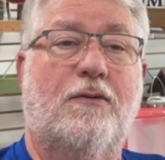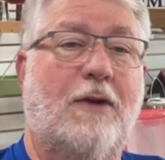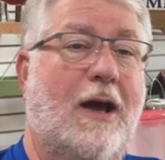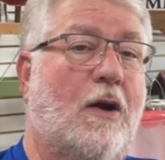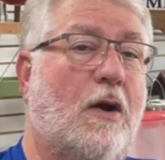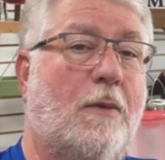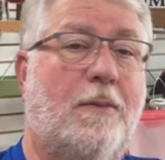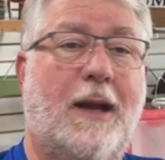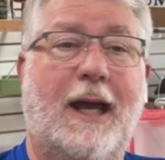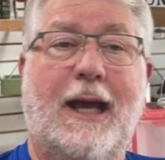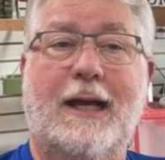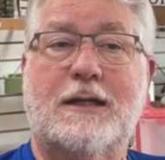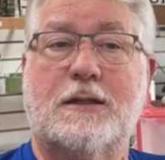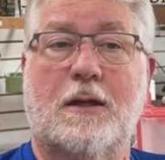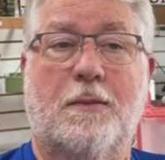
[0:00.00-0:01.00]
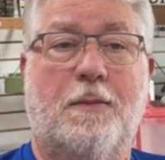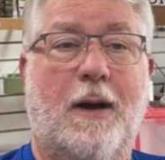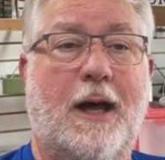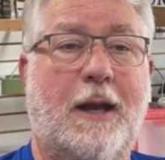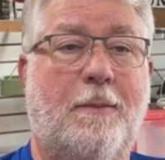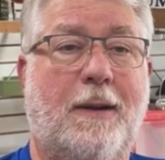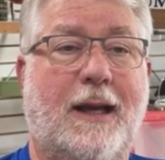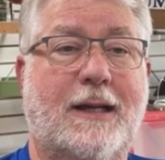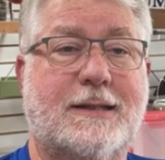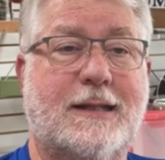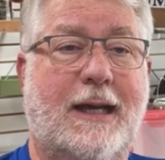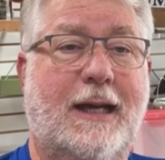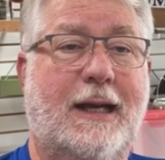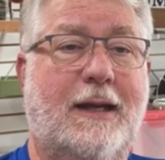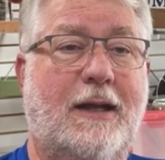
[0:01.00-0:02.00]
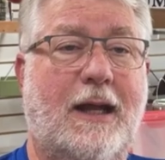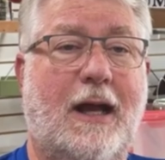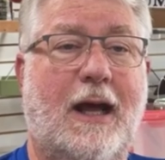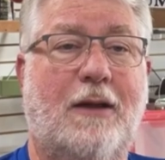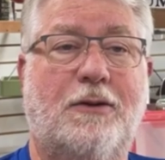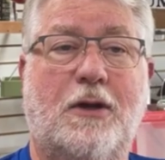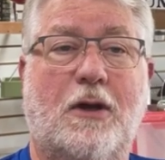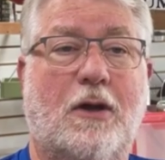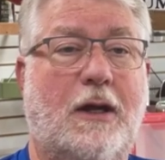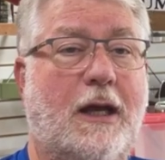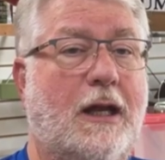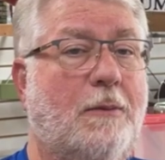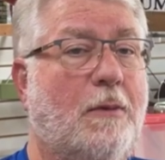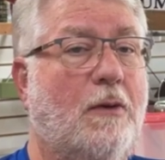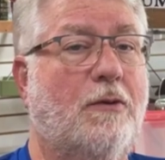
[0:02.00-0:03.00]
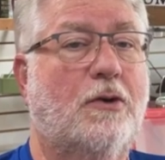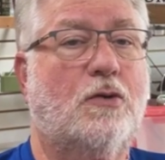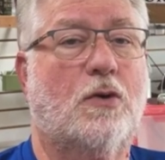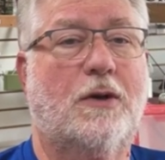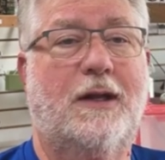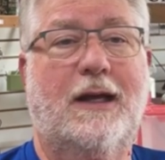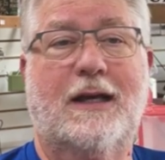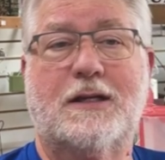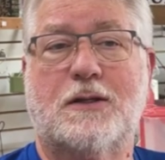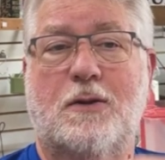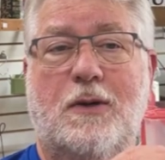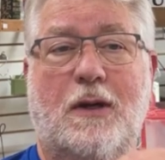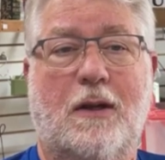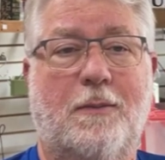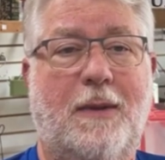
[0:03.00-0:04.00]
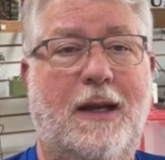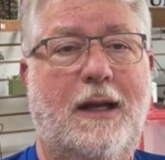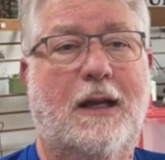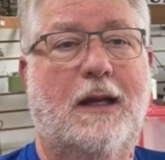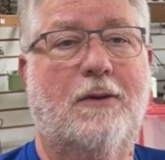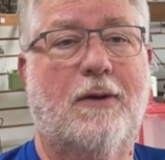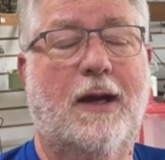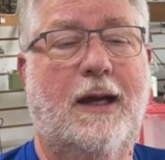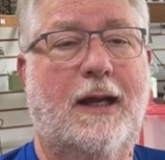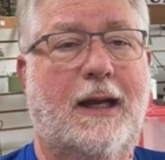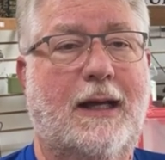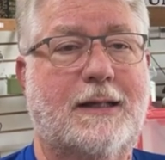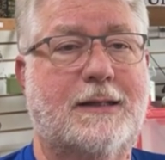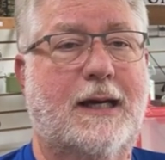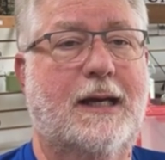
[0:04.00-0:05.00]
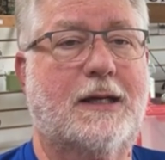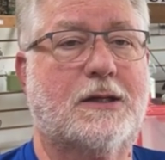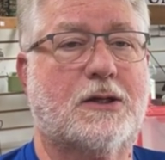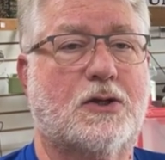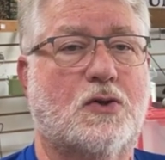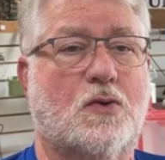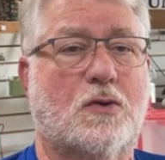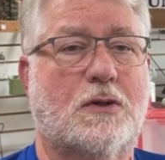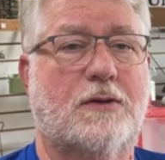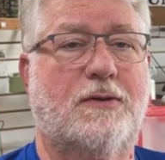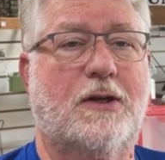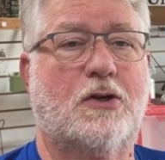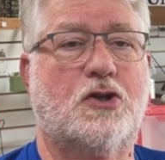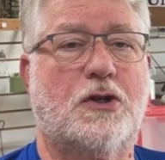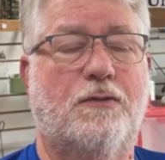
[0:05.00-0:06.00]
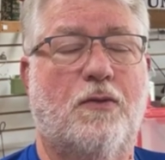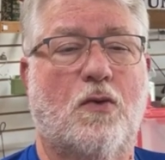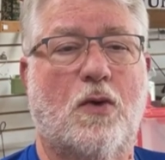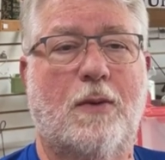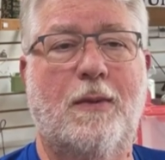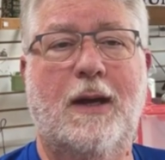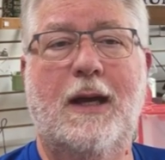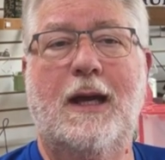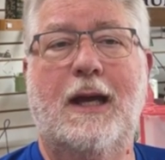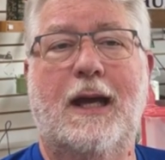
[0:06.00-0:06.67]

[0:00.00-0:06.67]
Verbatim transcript: flowering plants, potted plants that are out there, get him over toward that, so he'll immediately recognize that as a source of energy for him